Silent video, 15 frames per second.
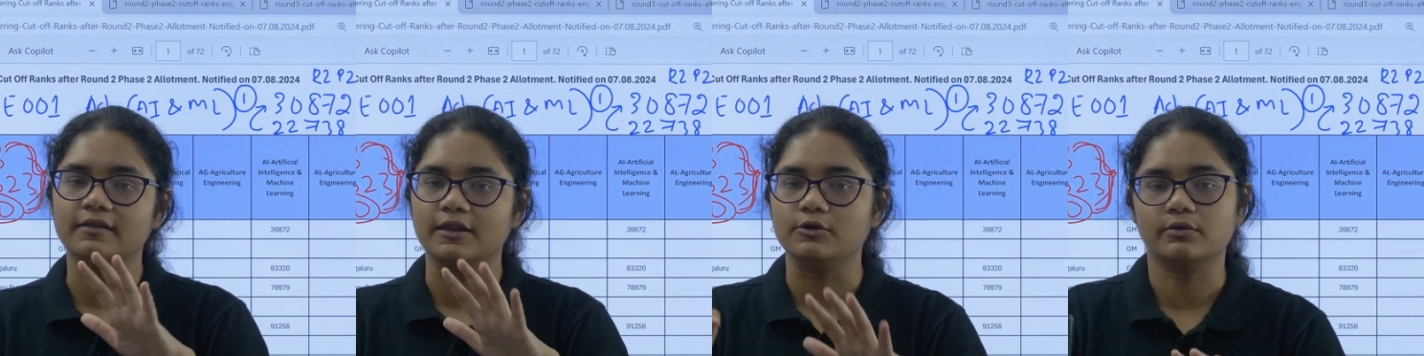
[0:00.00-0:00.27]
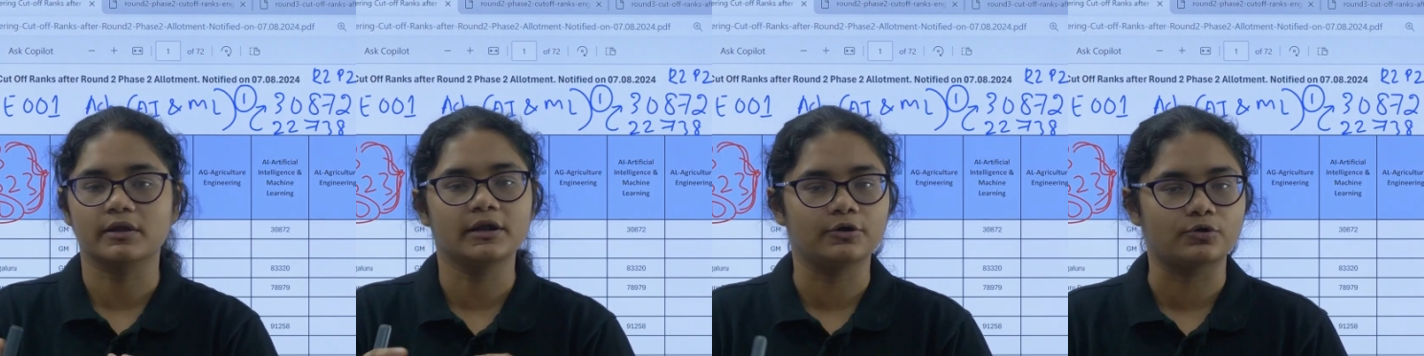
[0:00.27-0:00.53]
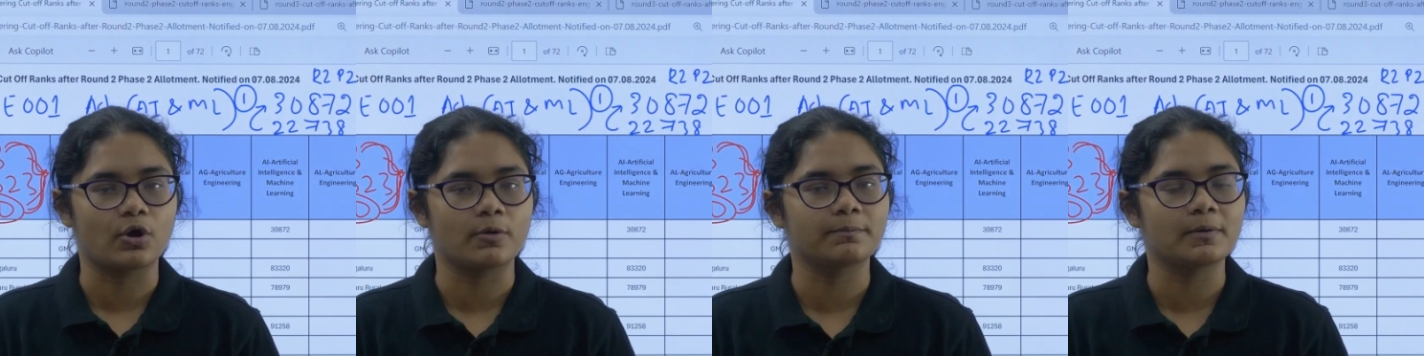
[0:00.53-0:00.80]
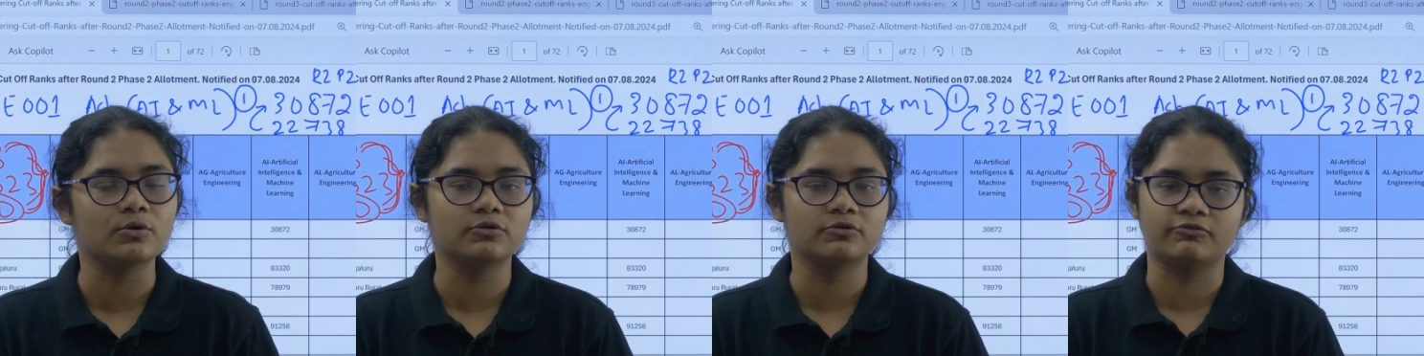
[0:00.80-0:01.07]
then you can
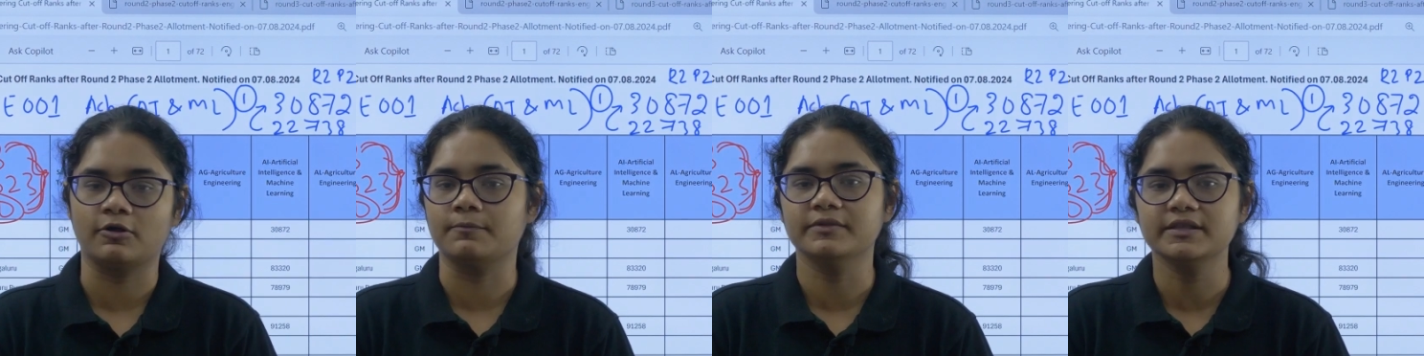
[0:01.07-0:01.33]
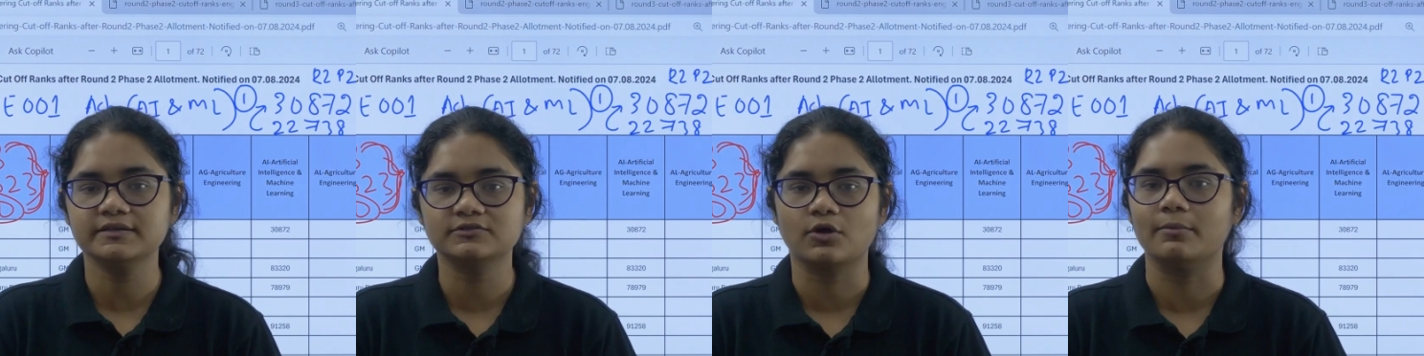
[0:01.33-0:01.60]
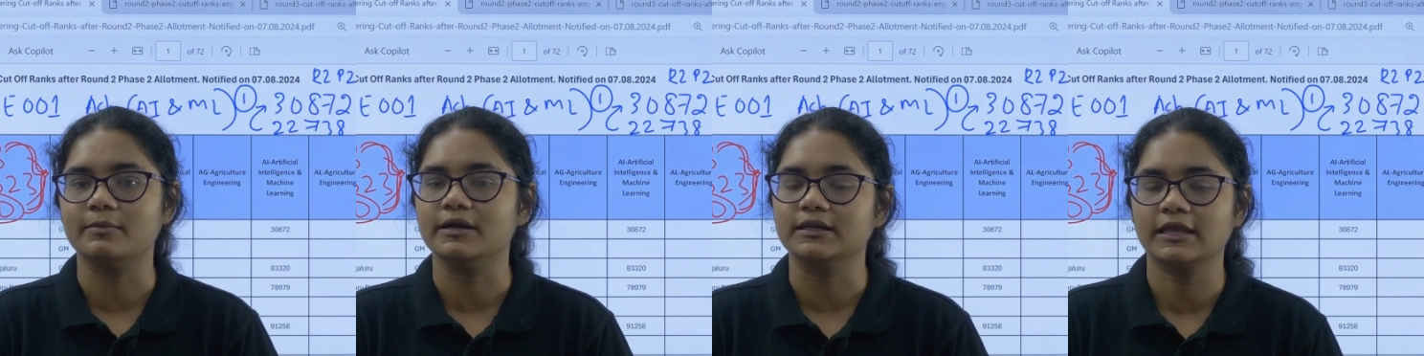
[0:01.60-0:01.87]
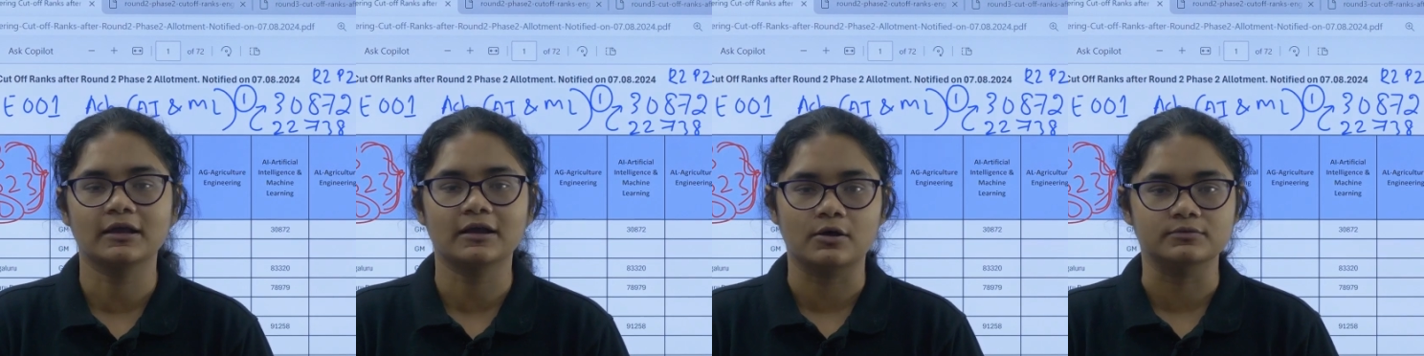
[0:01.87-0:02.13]
drop out from this
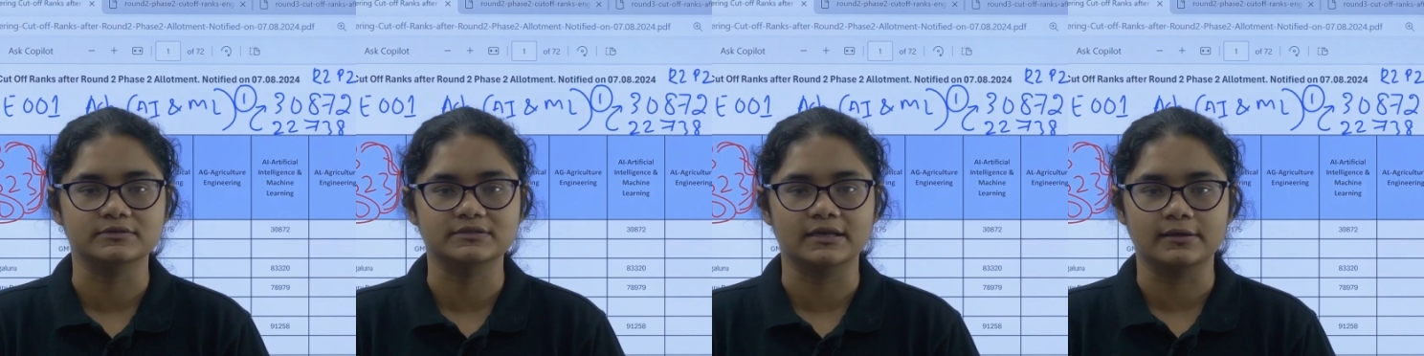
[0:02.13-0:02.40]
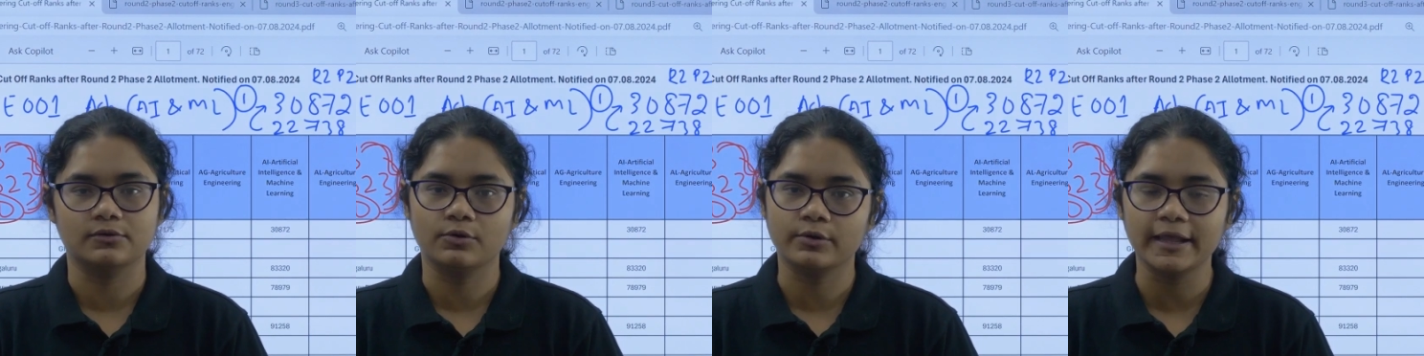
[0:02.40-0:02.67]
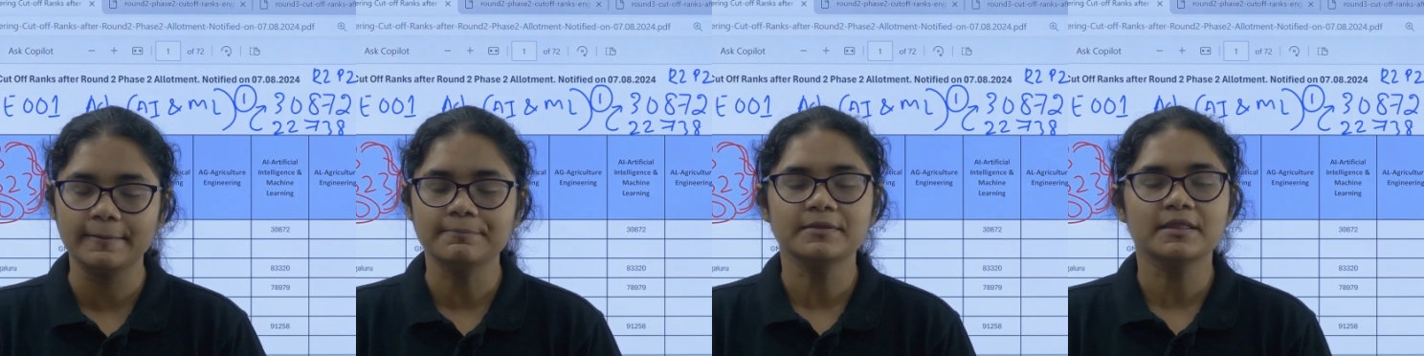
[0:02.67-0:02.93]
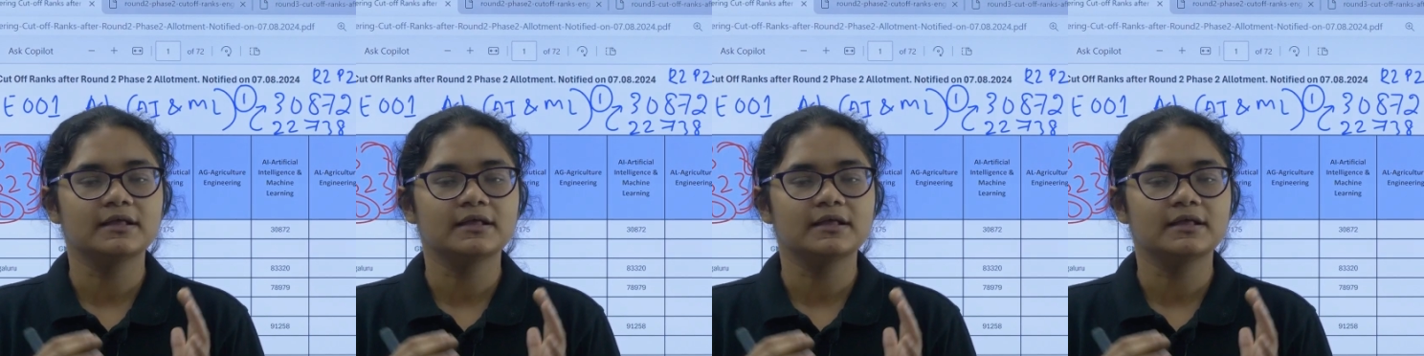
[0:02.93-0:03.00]
COMEDK Council. Okay.